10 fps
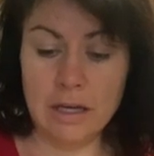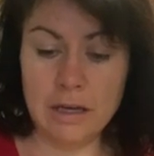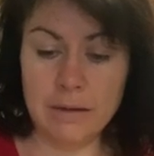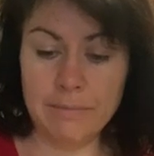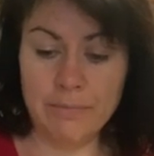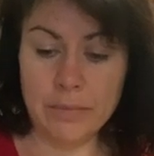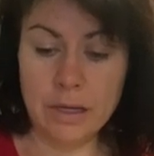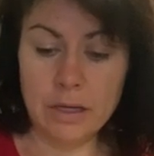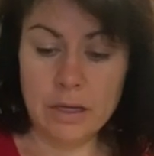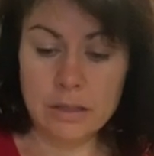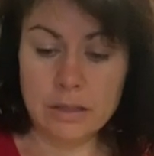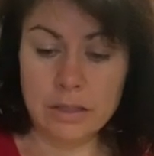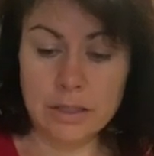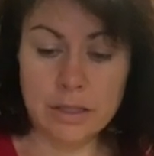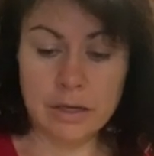So you
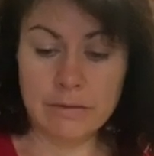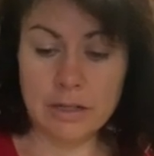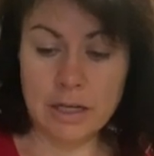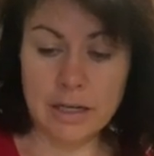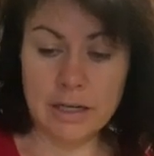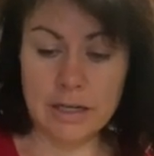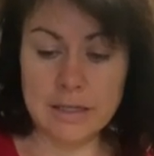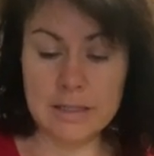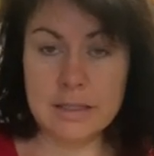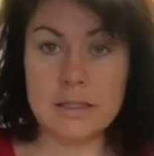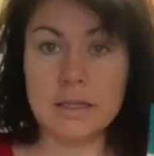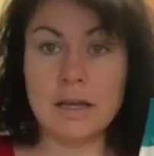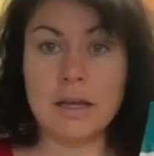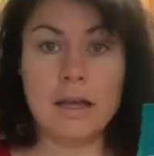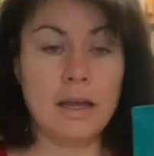just cover the ice,
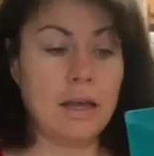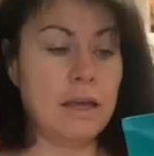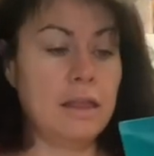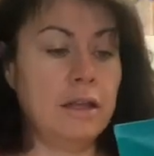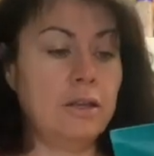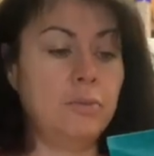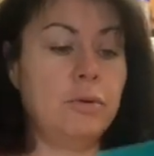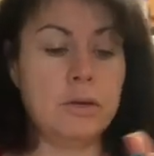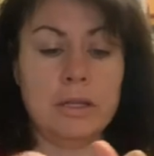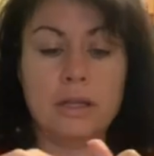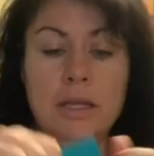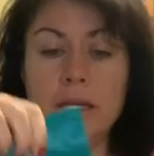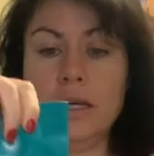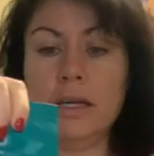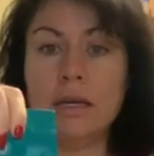and then you put
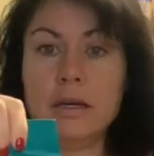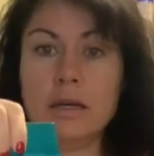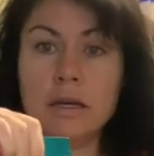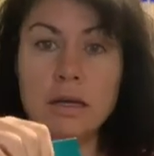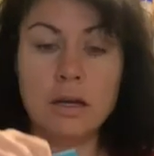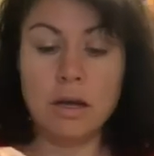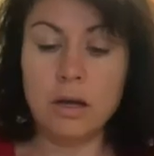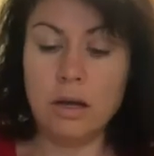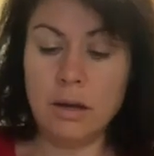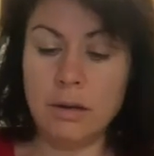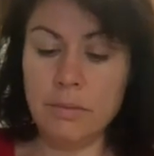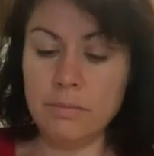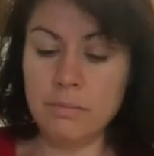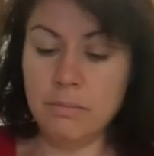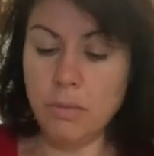the
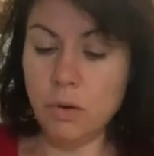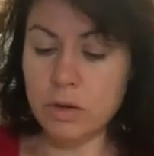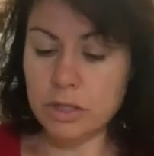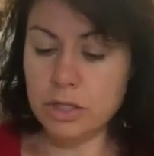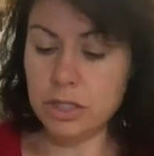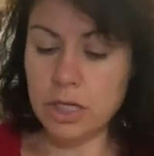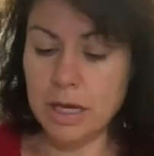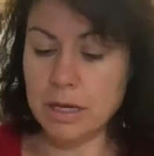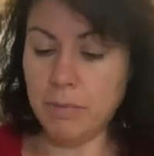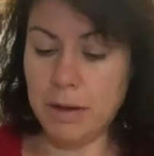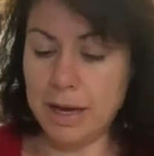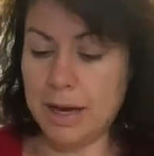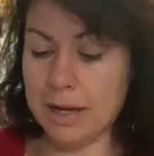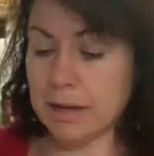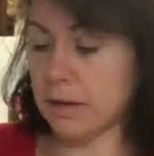mocha shake
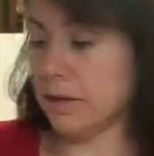pack